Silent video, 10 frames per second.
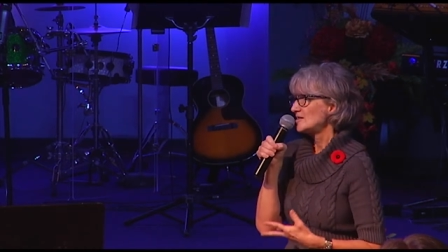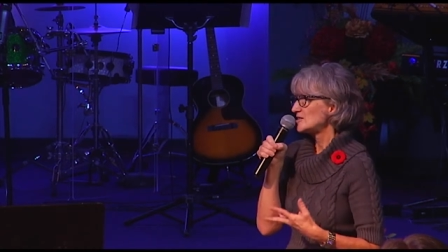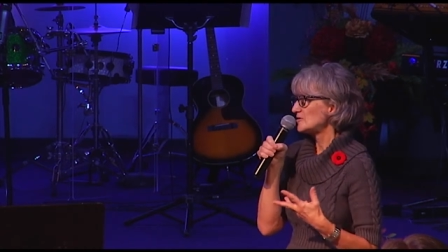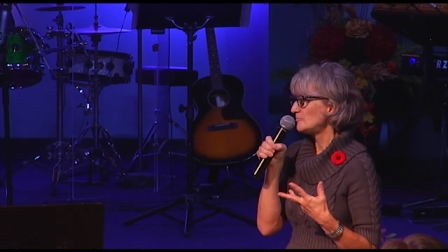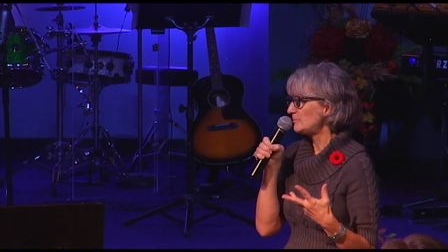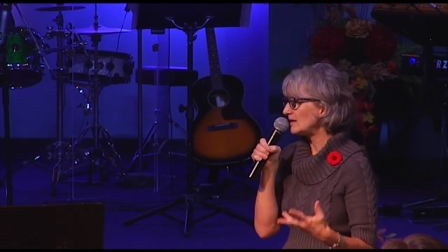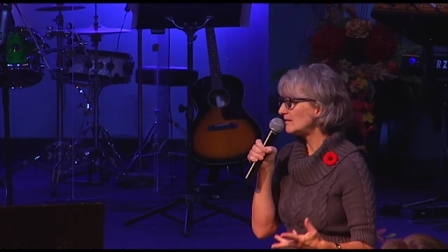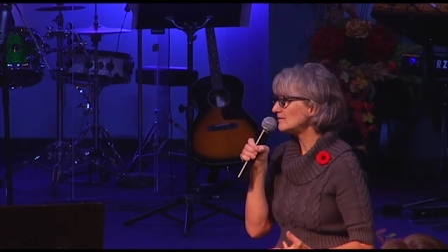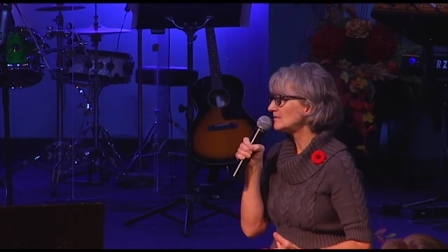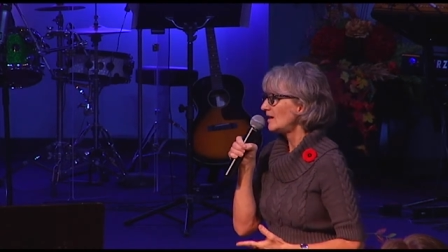to
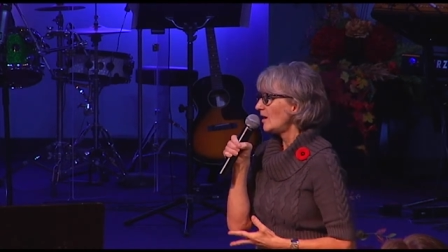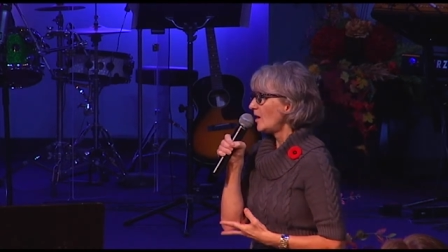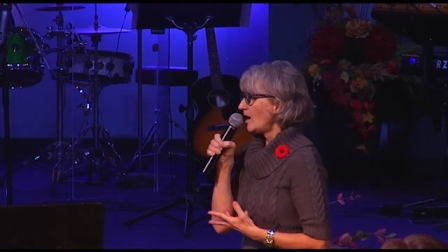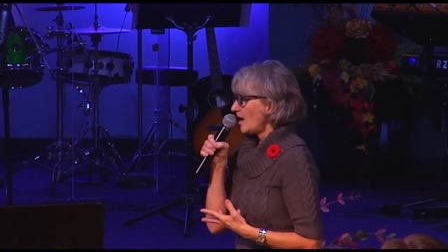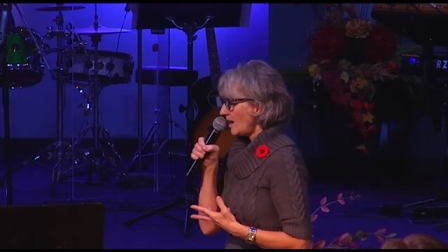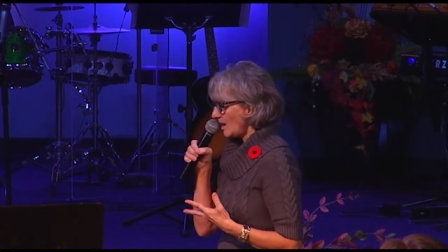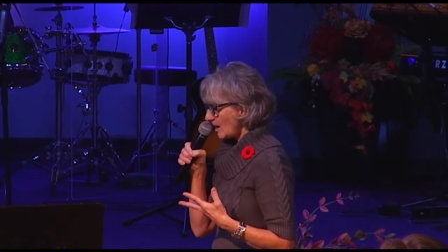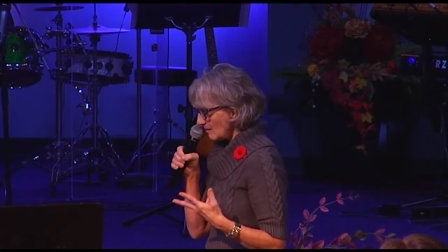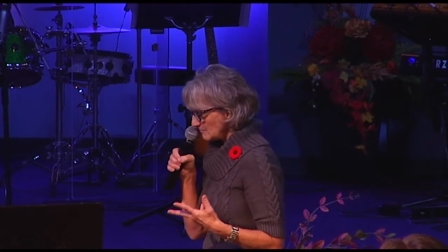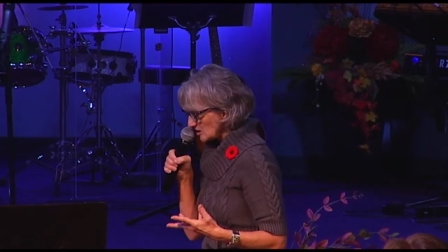build
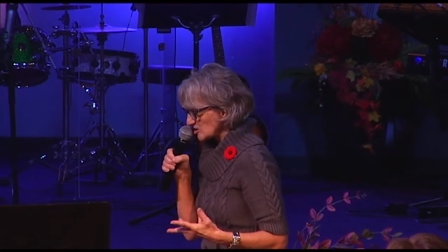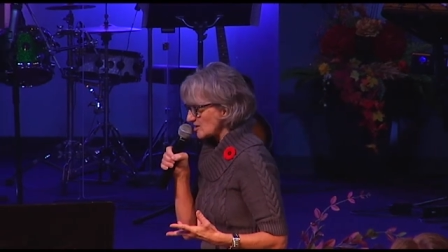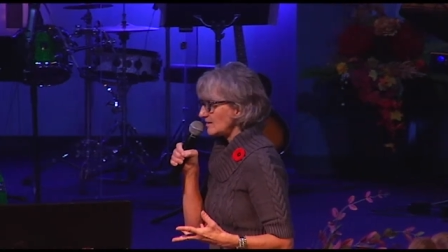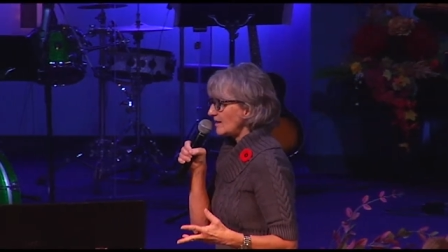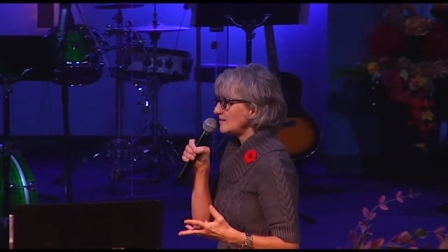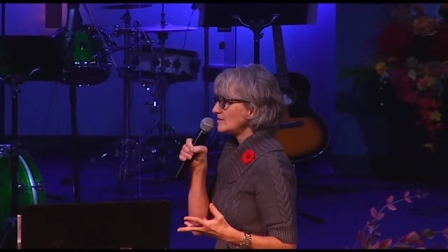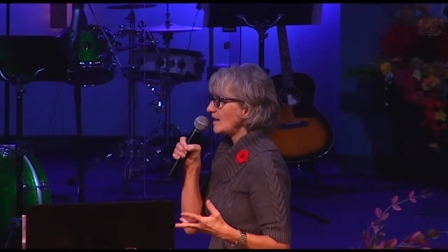a mission.